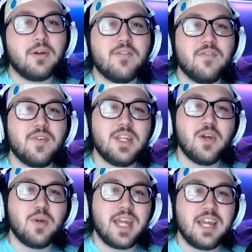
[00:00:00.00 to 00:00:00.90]
video
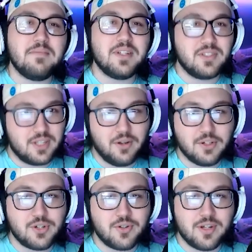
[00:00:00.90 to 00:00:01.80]
game nostalgia
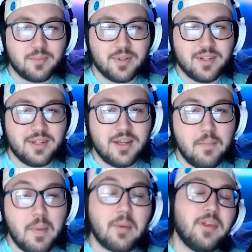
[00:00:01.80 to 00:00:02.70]
trip.
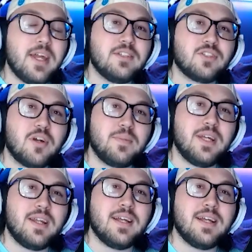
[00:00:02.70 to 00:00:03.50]
Memory Lane Unscripted is